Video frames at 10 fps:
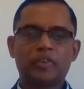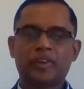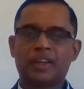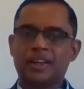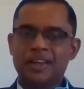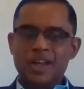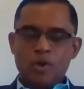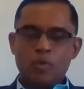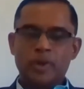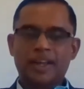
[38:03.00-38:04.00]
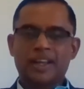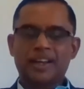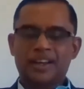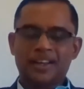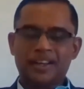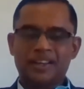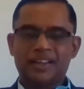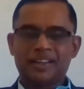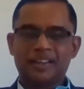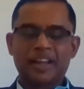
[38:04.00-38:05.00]
uh, we can
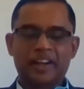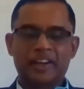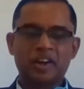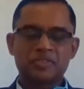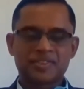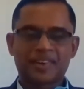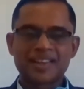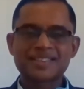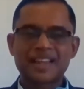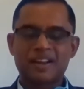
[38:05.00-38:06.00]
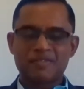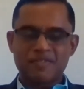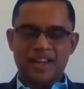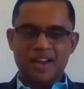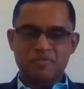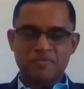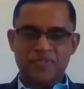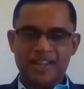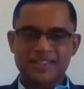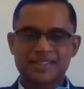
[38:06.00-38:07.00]
uh, get rid of stress and we can
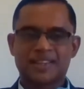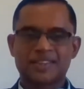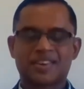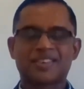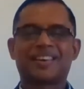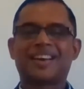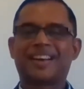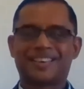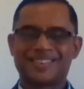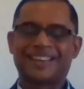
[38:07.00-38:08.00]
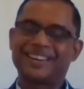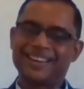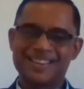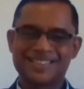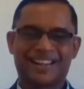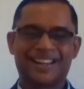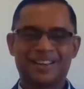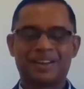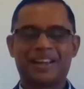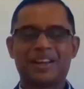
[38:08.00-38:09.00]
face the stress-related signals in
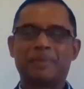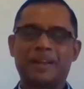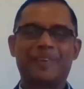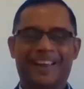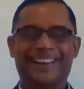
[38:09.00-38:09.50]
a in a big way.